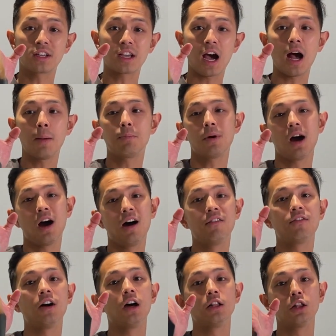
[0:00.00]
cup
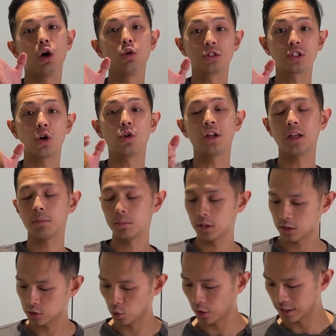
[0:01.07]
of low sodium
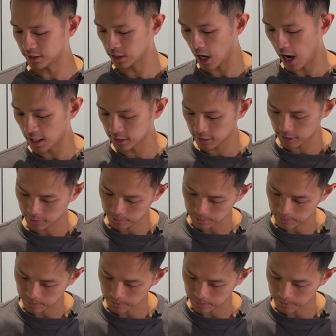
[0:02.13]
soy sauce.